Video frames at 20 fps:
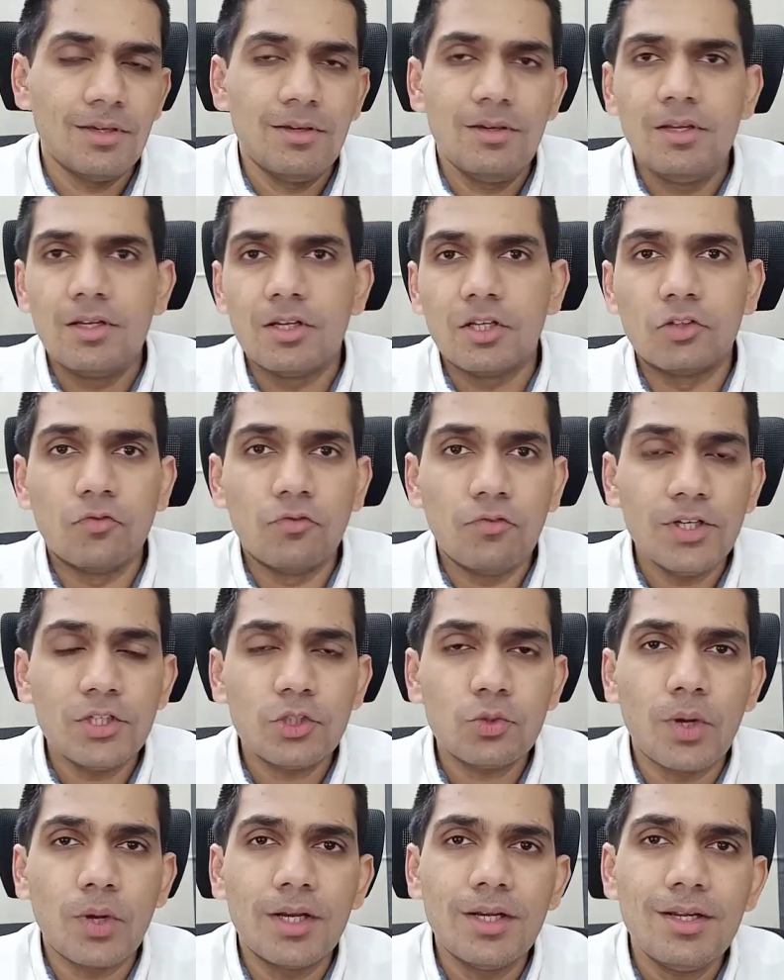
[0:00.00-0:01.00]
Now the first
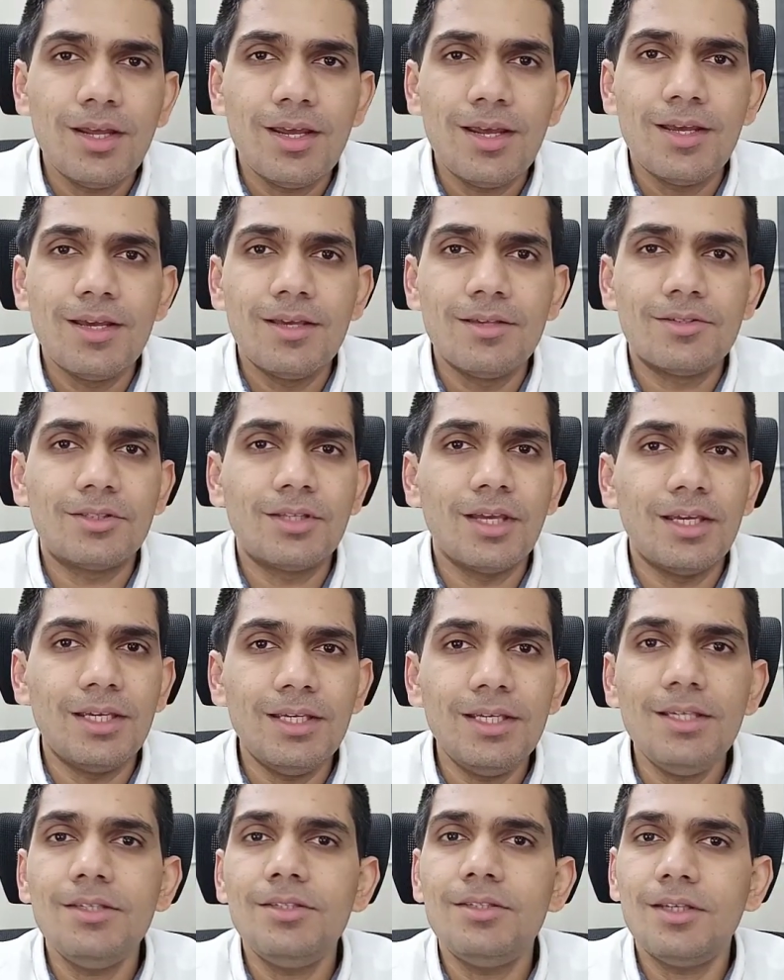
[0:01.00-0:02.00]
one is the
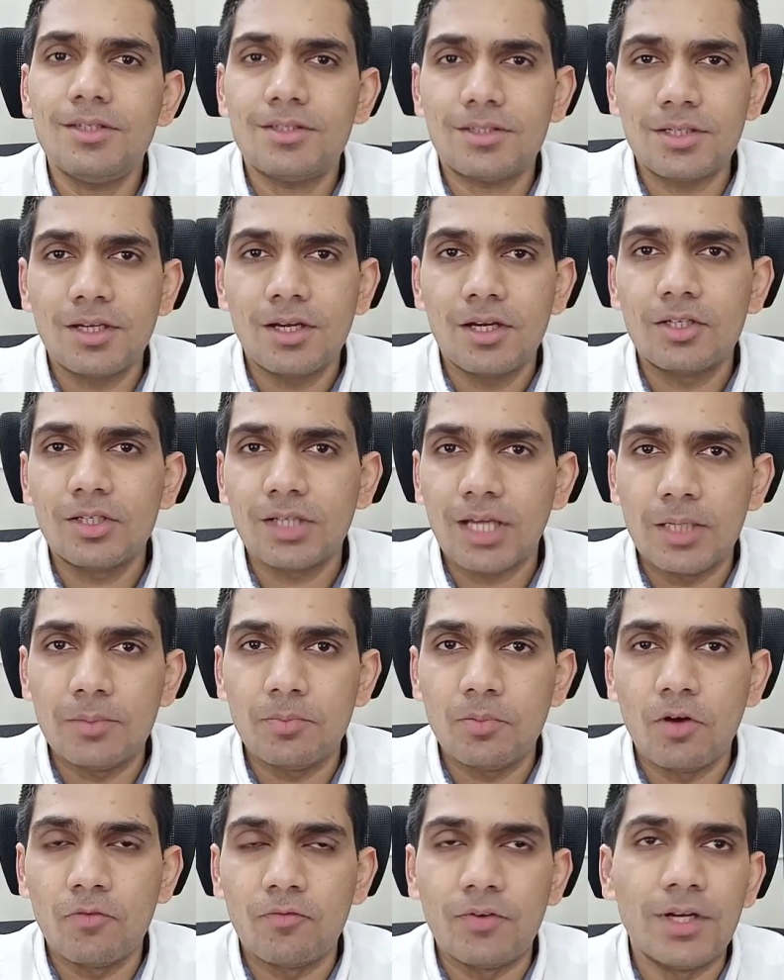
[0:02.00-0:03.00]
easiest type
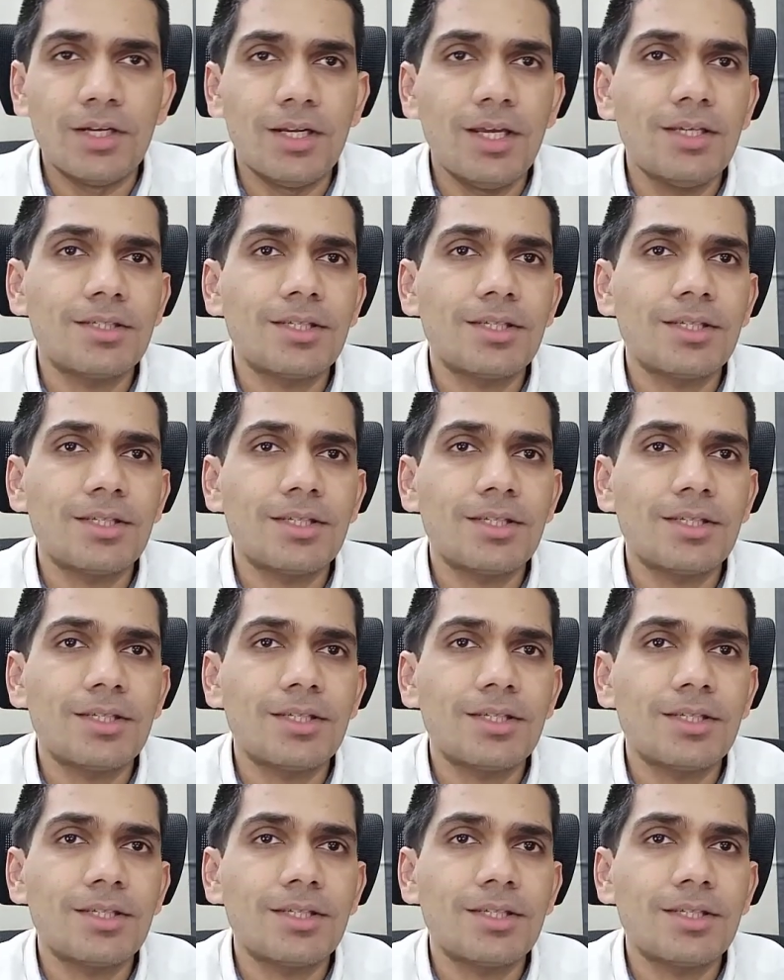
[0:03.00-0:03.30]
of index